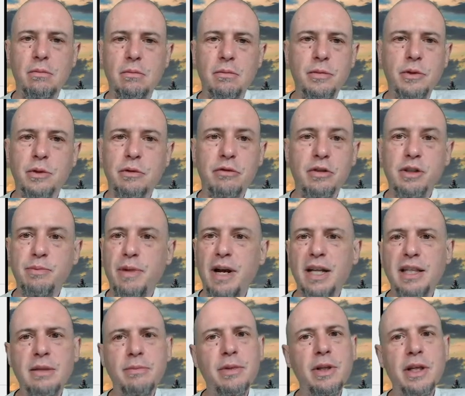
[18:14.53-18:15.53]
sort of
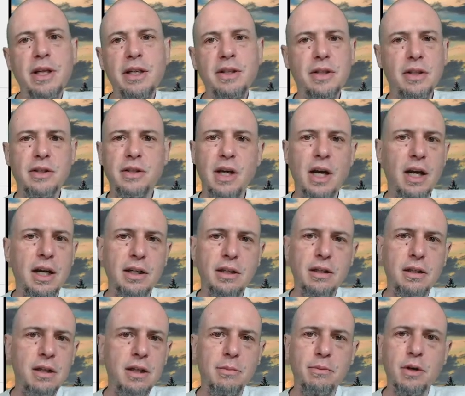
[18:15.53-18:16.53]
responsibilities assigned to
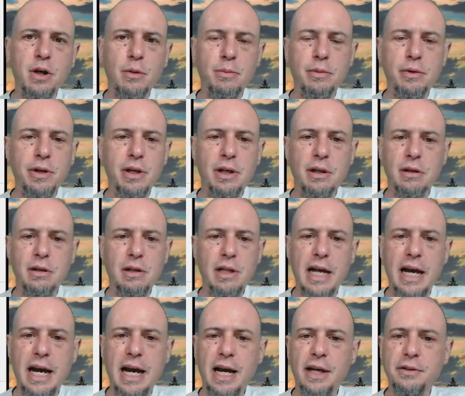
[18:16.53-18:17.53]
the appropriate
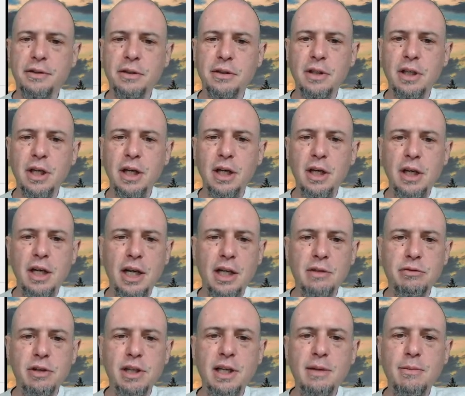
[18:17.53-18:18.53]
class. It's
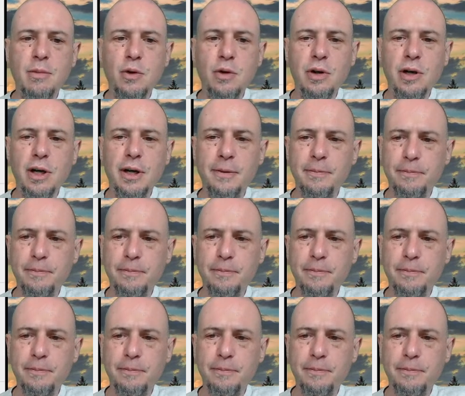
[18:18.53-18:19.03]
really more.